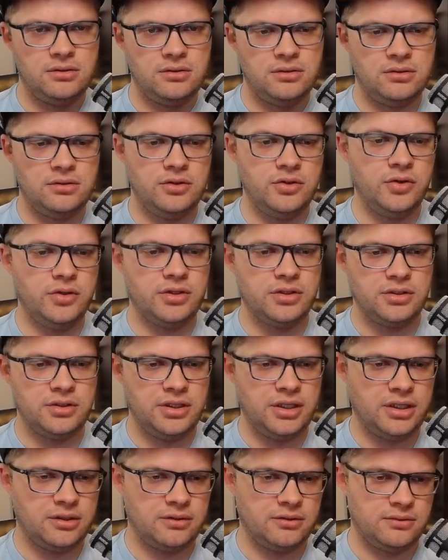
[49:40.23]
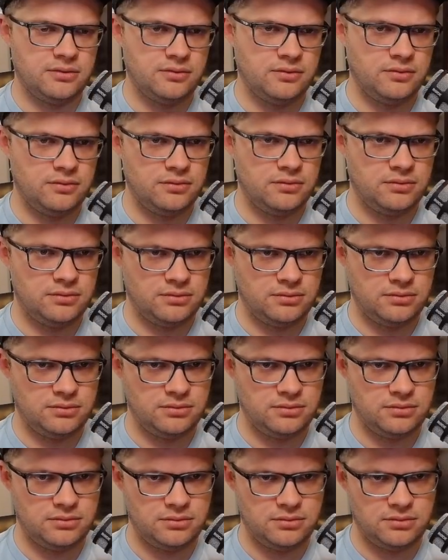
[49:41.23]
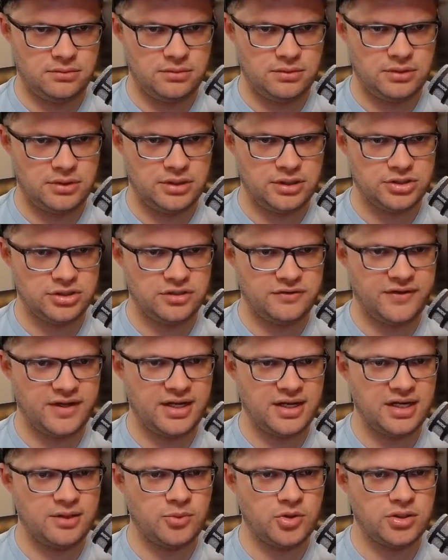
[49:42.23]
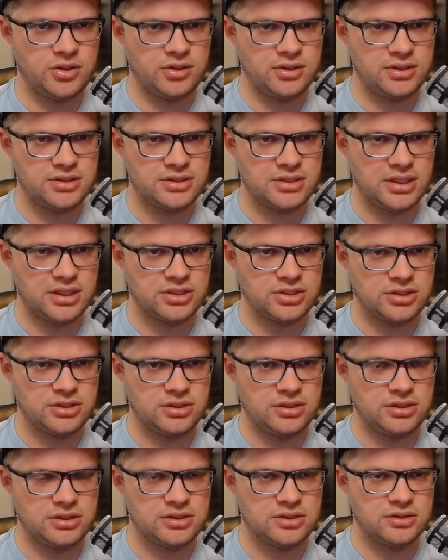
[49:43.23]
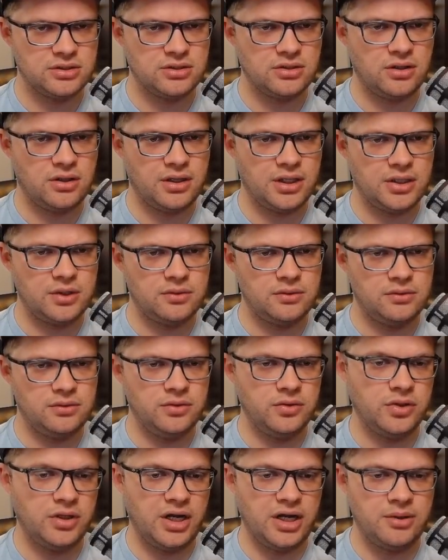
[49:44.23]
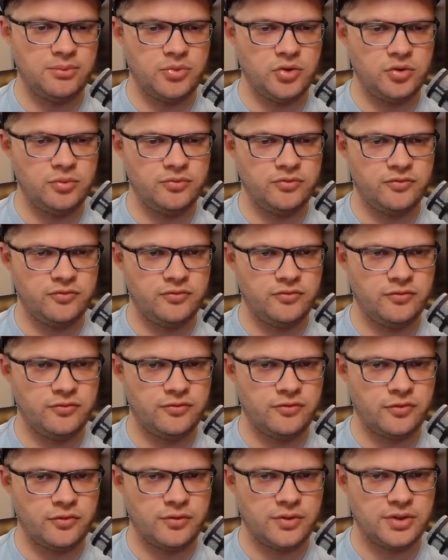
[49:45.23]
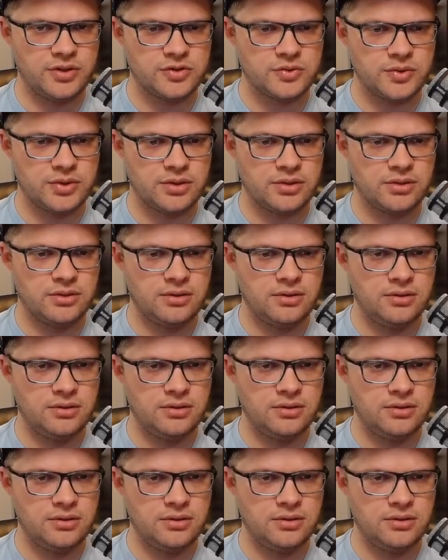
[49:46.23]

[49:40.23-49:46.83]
Luger, yeah. I should have had him on the list, actually, because it's a good call out. Luger and Poom, for what it's worth.